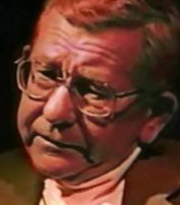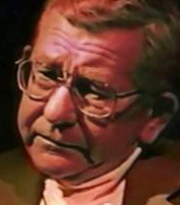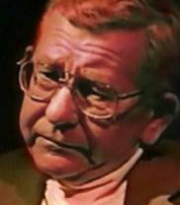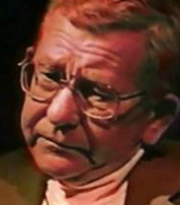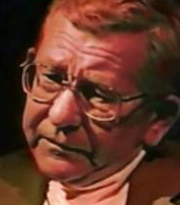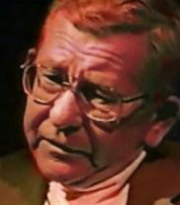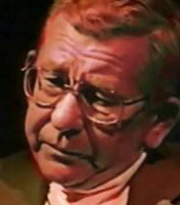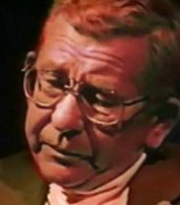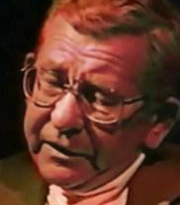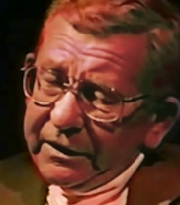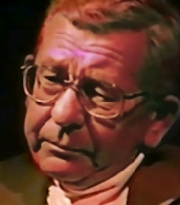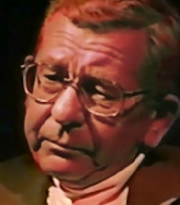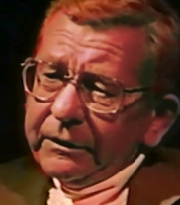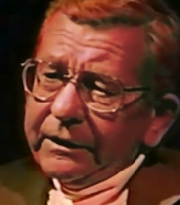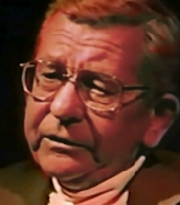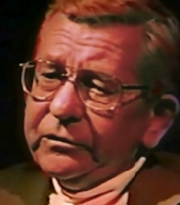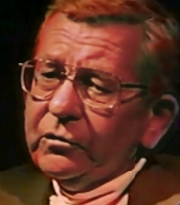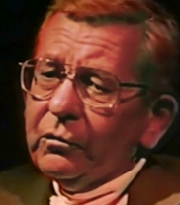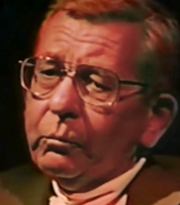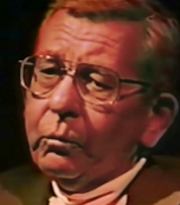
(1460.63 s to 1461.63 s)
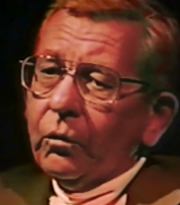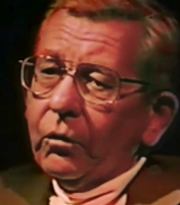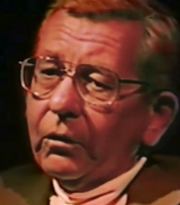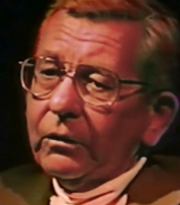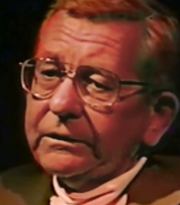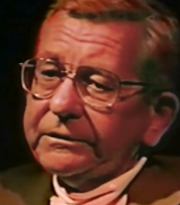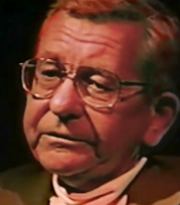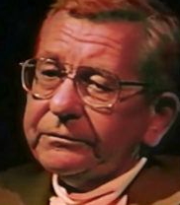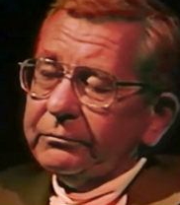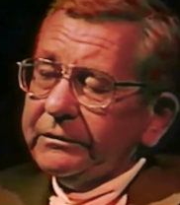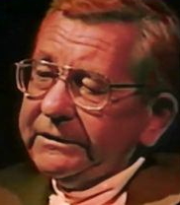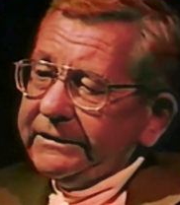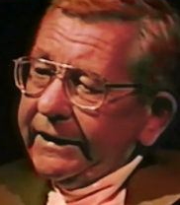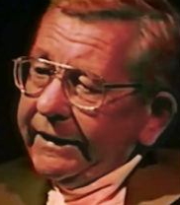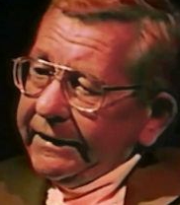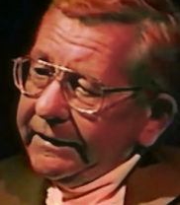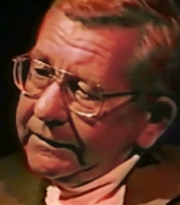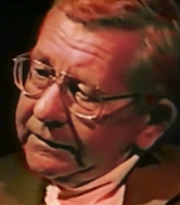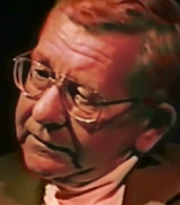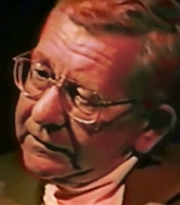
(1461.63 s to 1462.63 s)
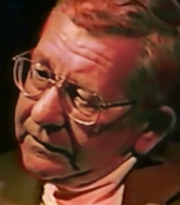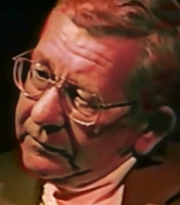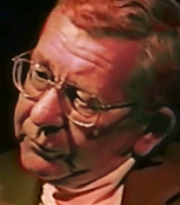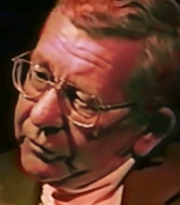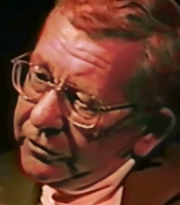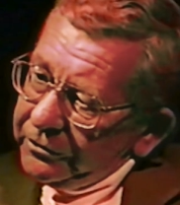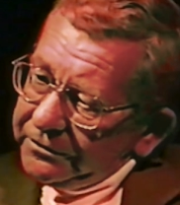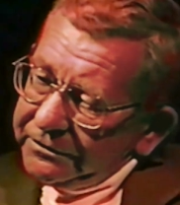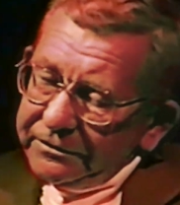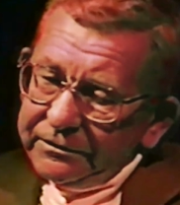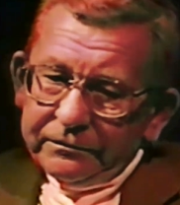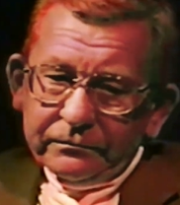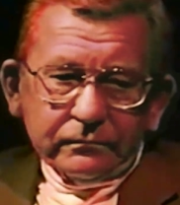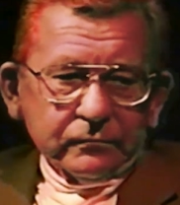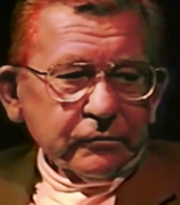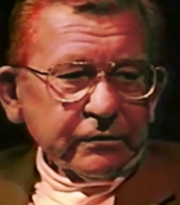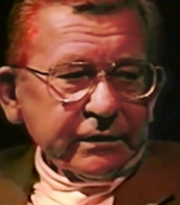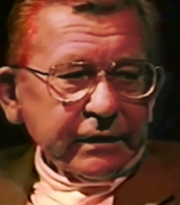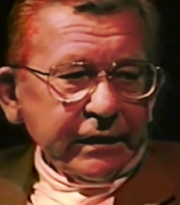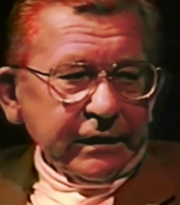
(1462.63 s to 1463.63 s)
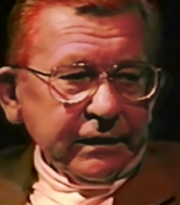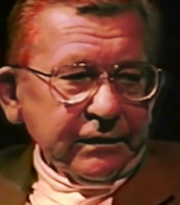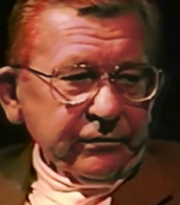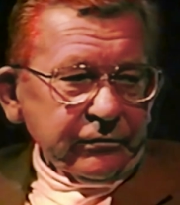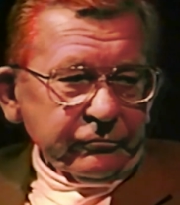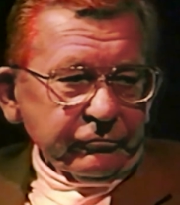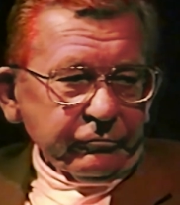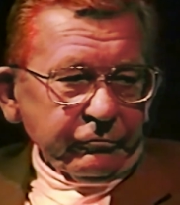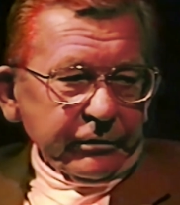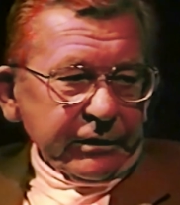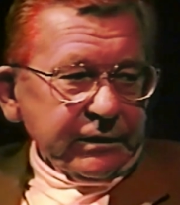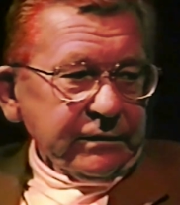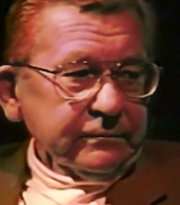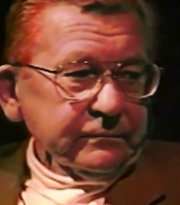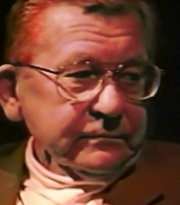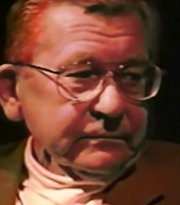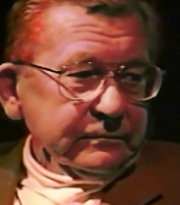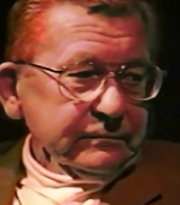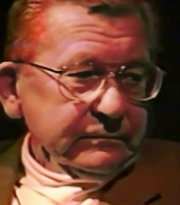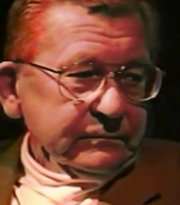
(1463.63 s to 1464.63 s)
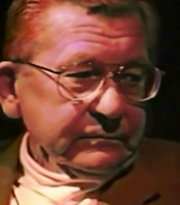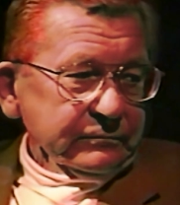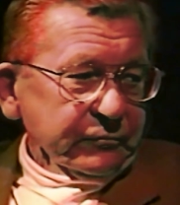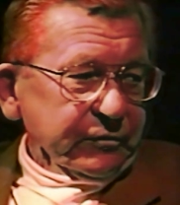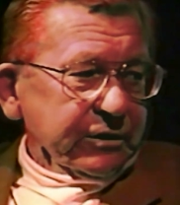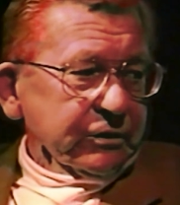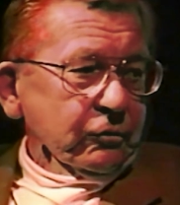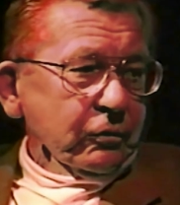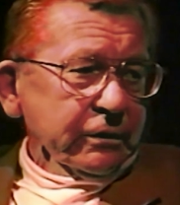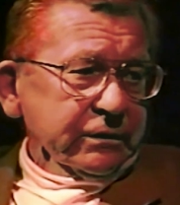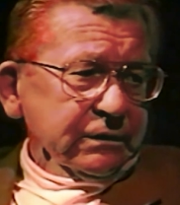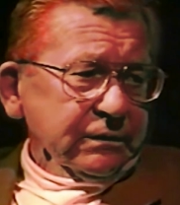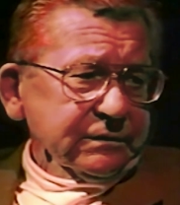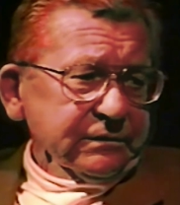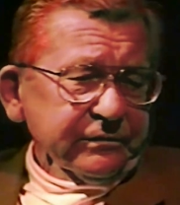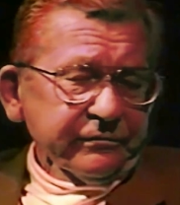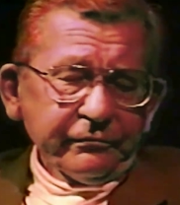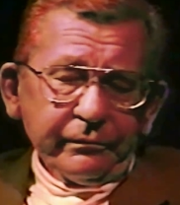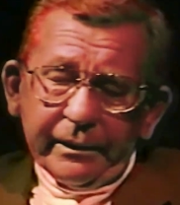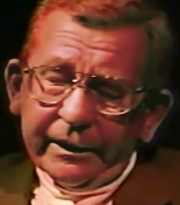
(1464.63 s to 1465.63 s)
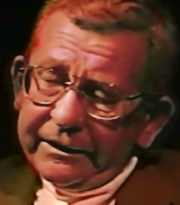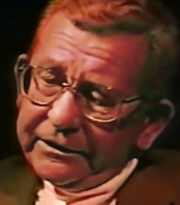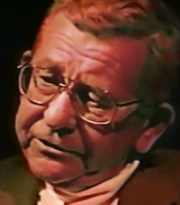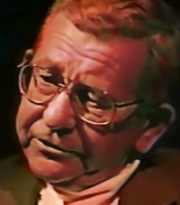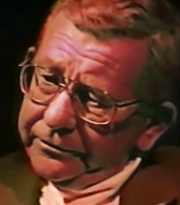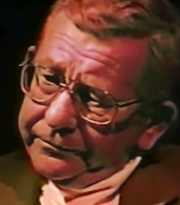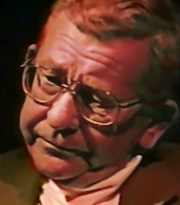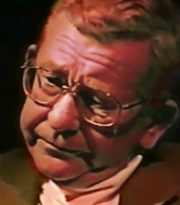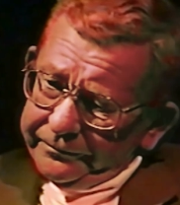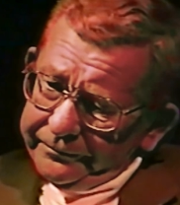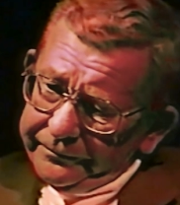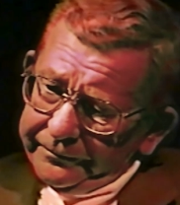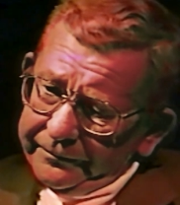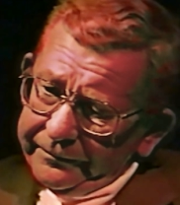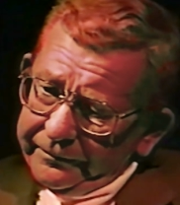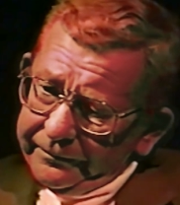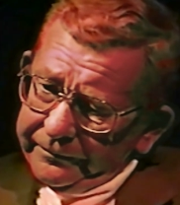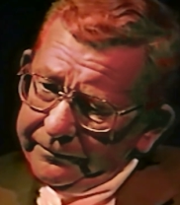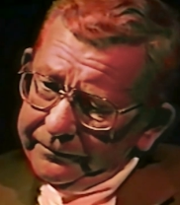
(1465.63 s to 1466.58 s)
And the people at New Paltz would take a person with any degree, regardless of major.